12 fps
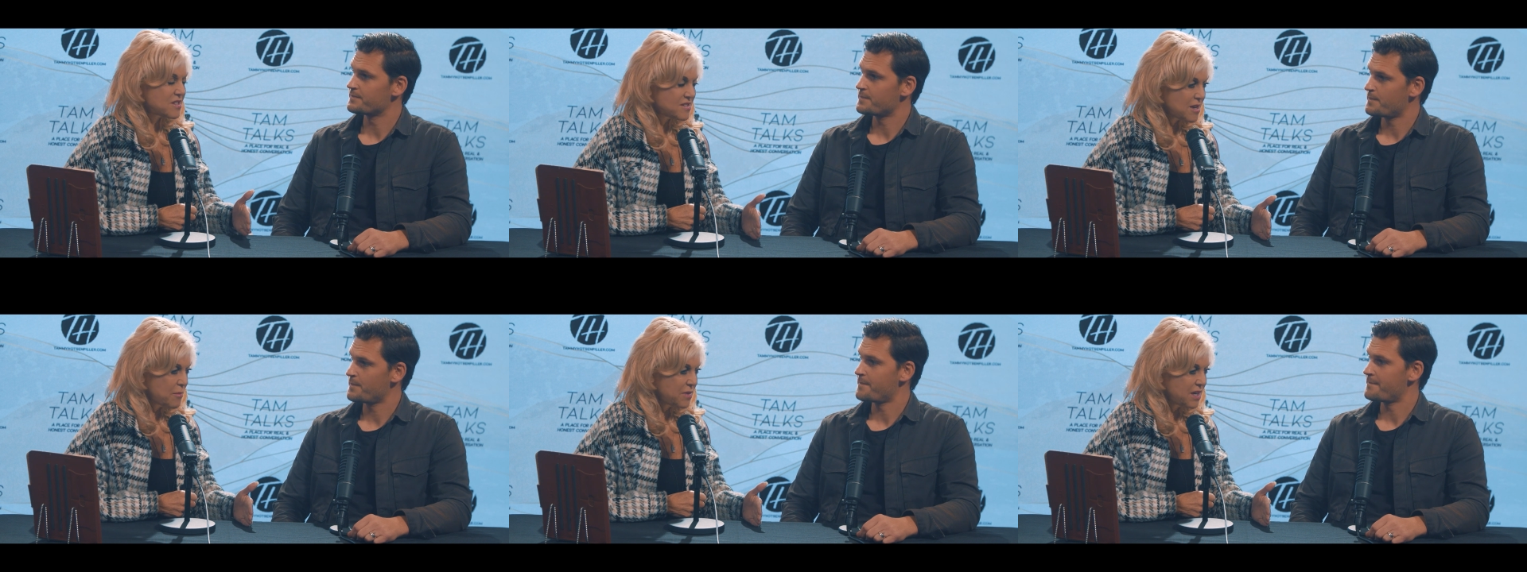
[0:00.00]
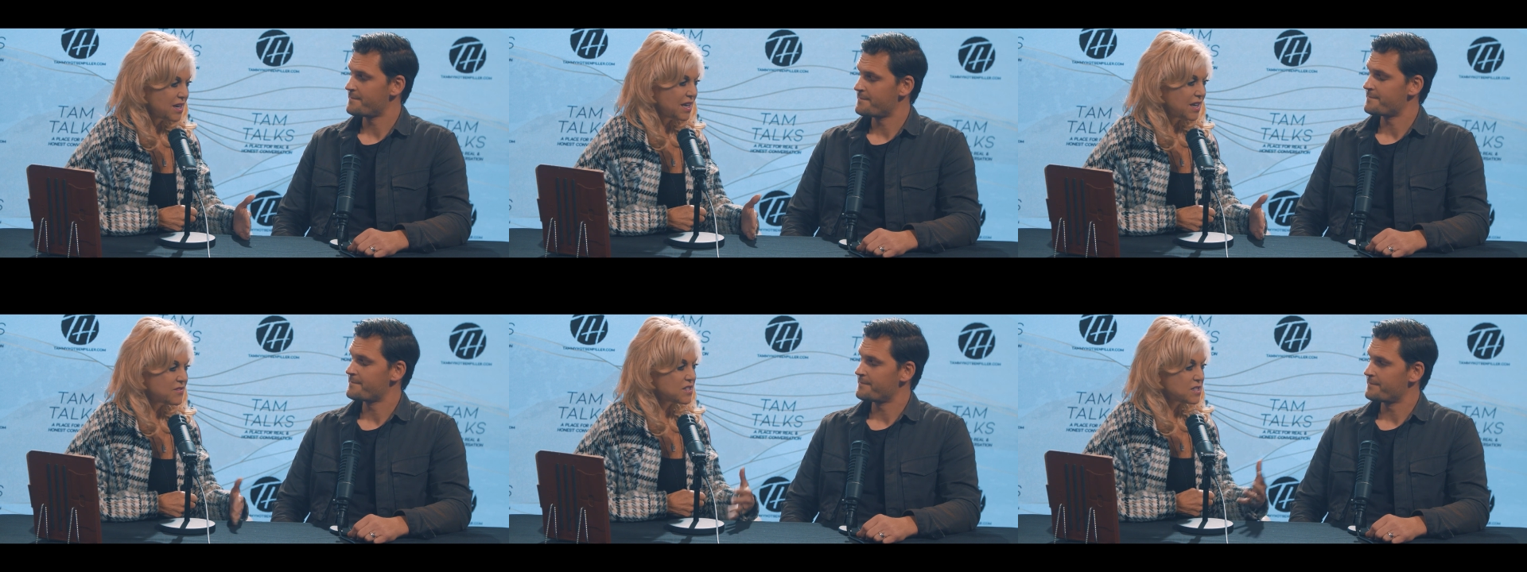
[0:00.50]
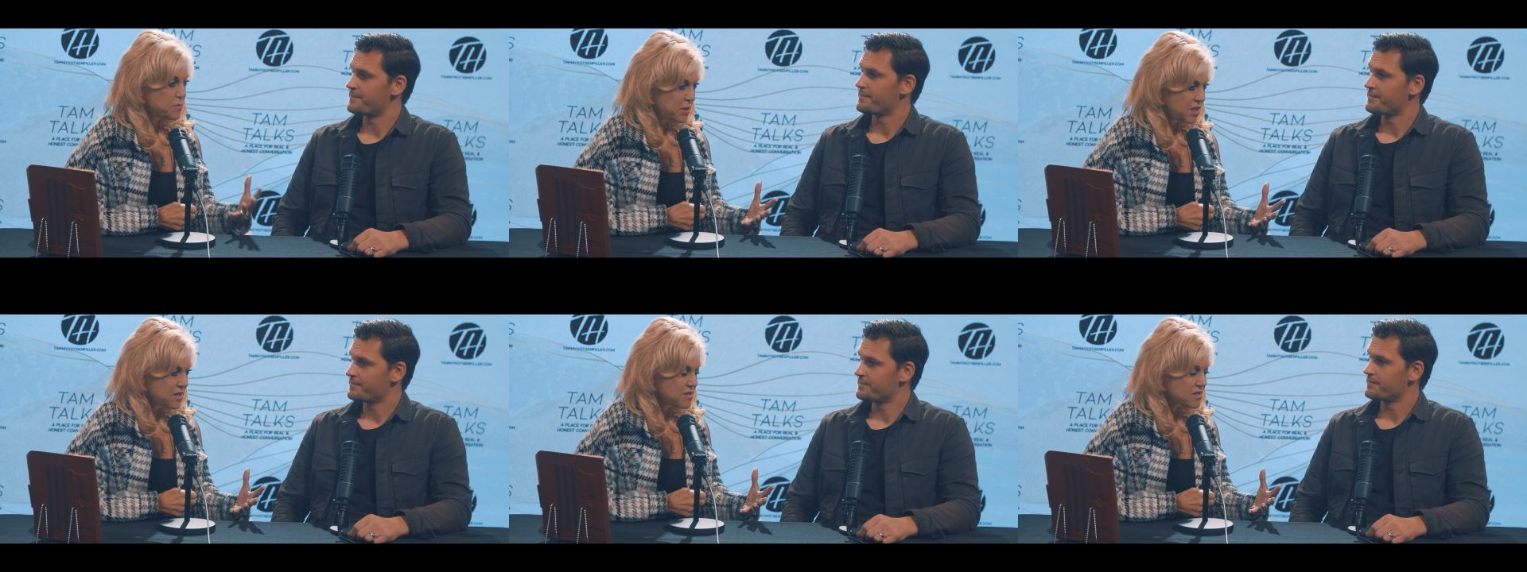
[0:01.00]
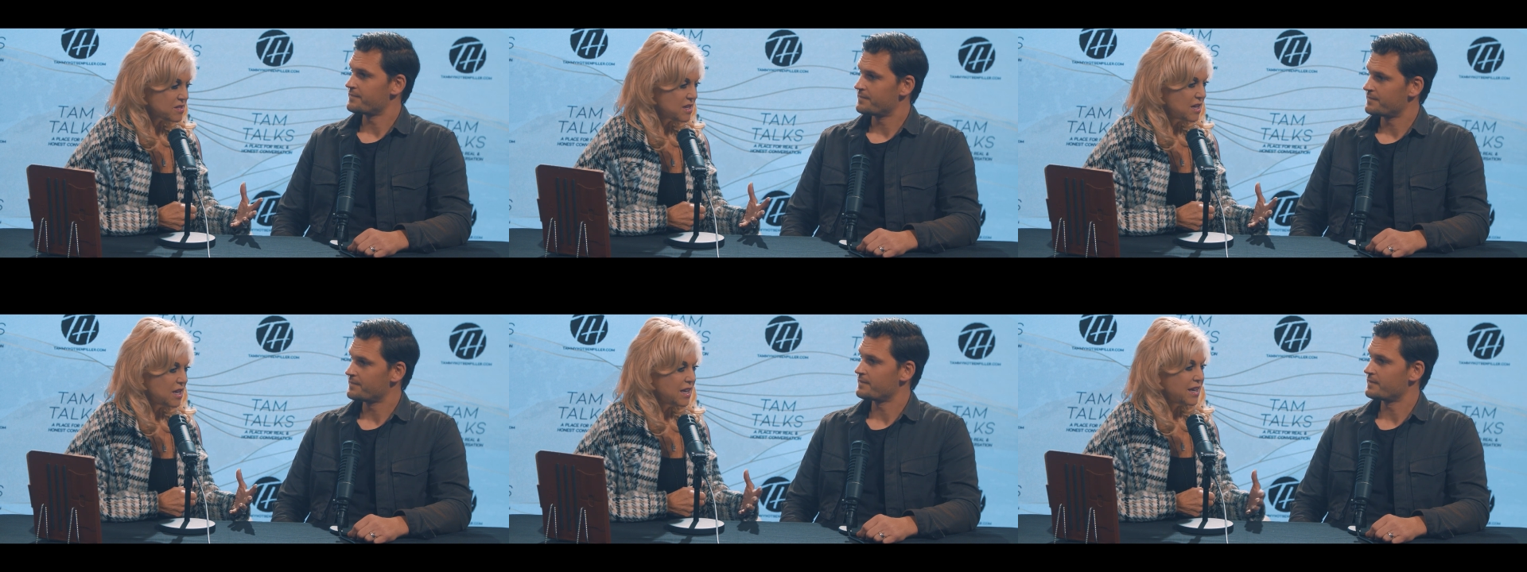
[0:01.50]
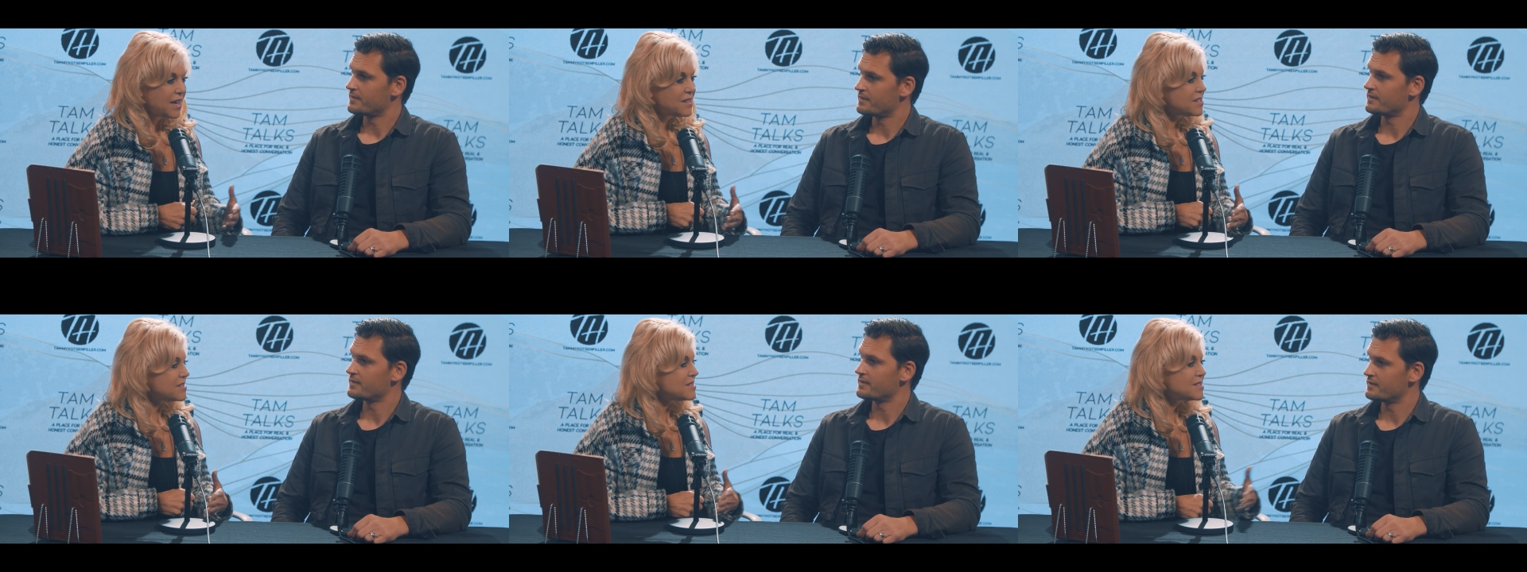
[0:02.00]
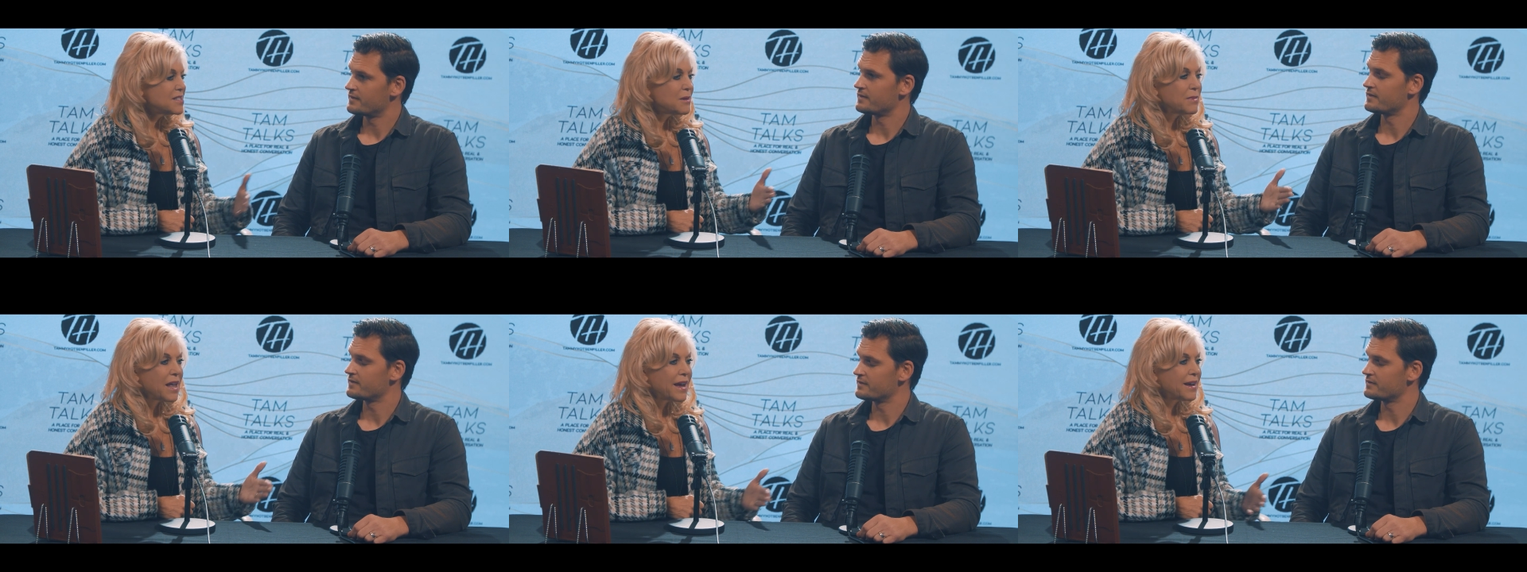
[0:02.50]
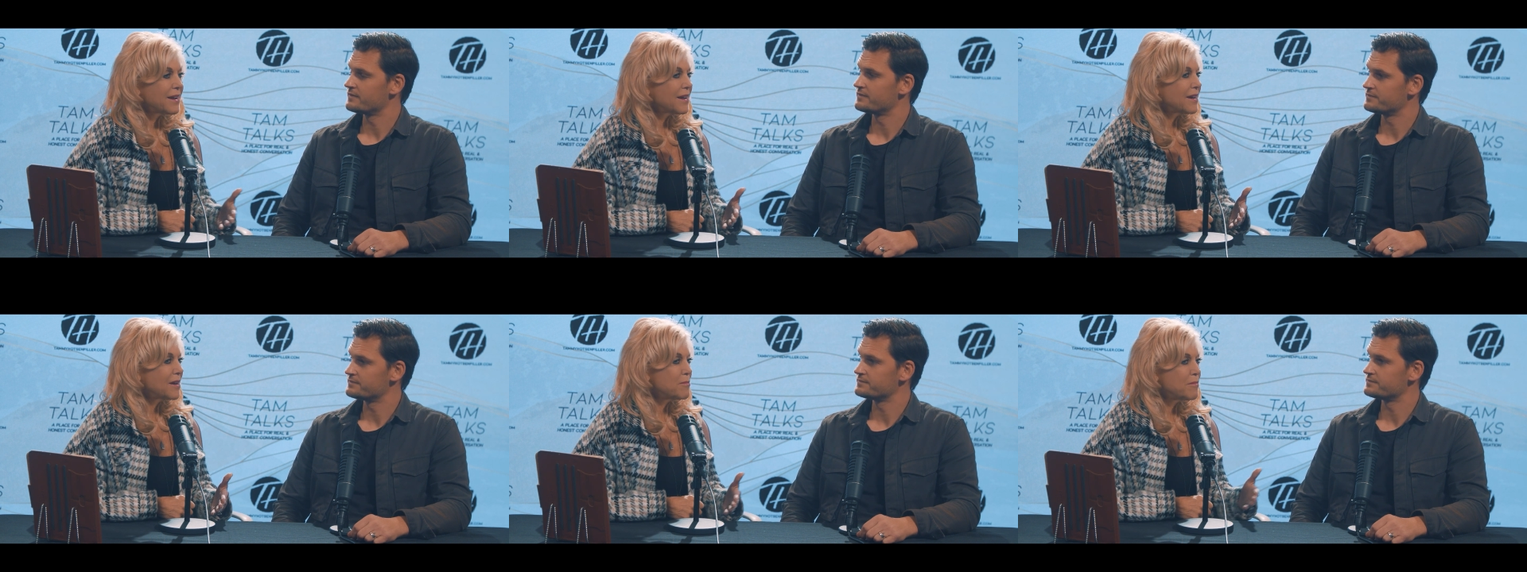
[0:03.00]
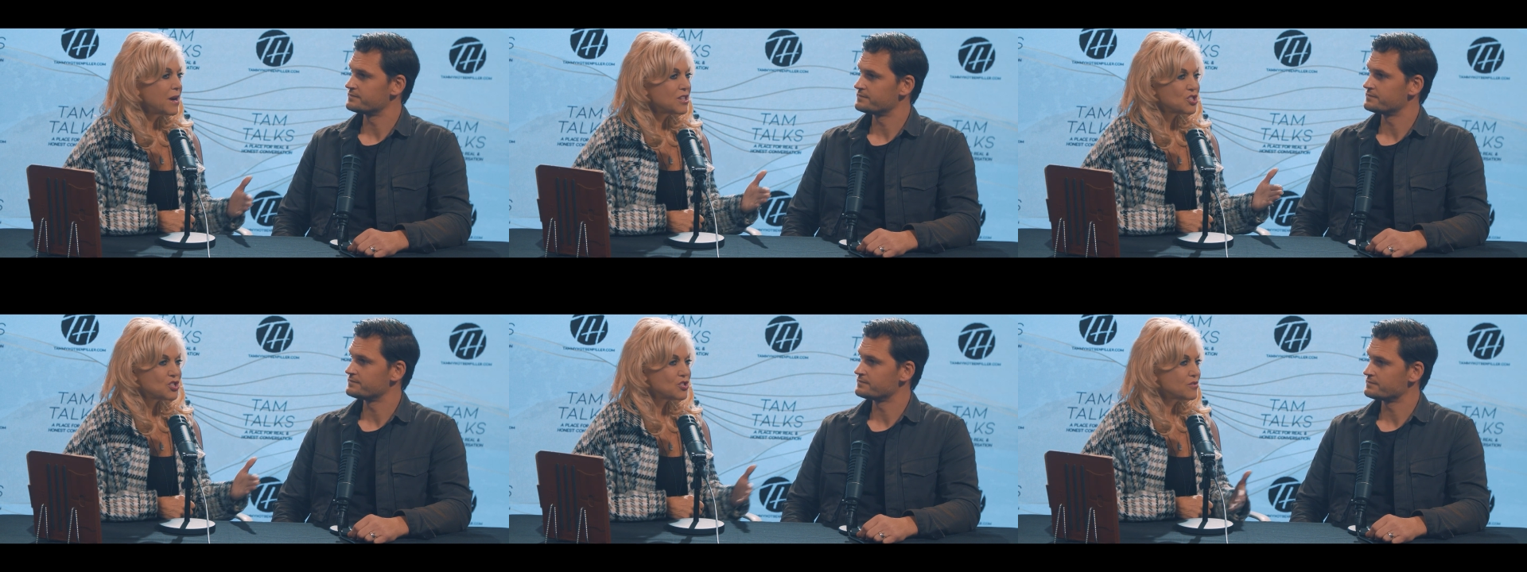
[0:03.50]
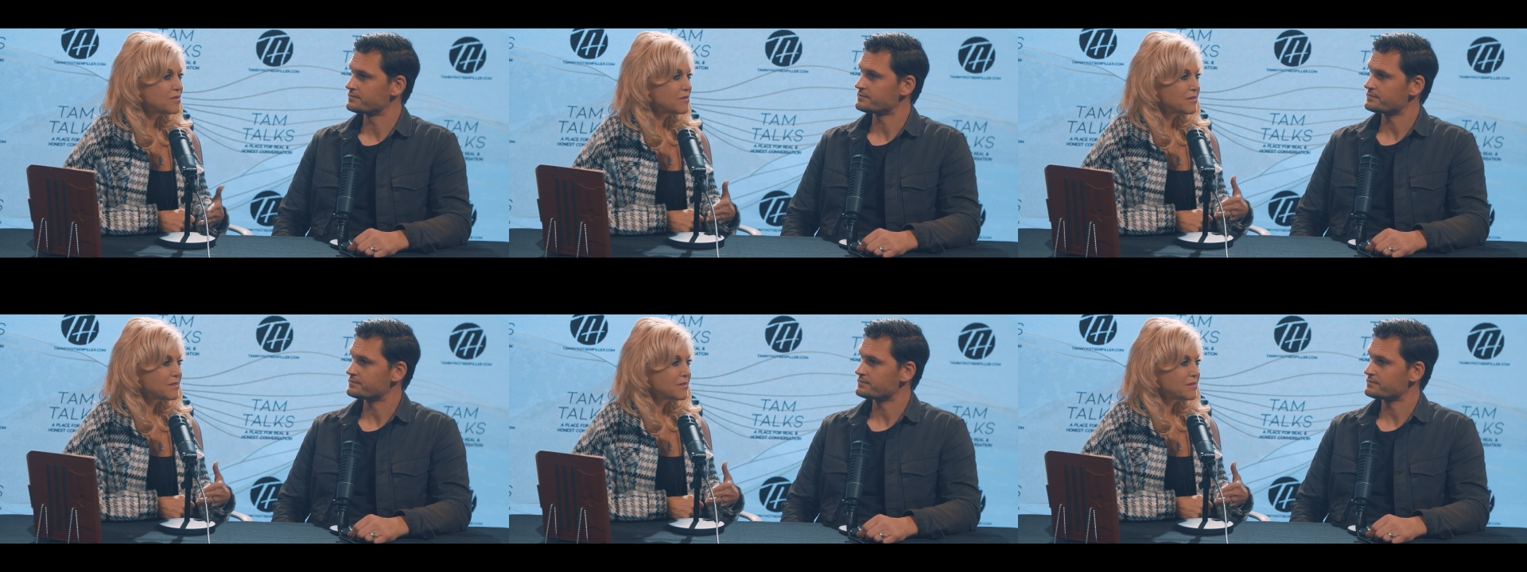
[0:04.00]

Speaker 1: us something and he gives us peace, it doesn't seem like much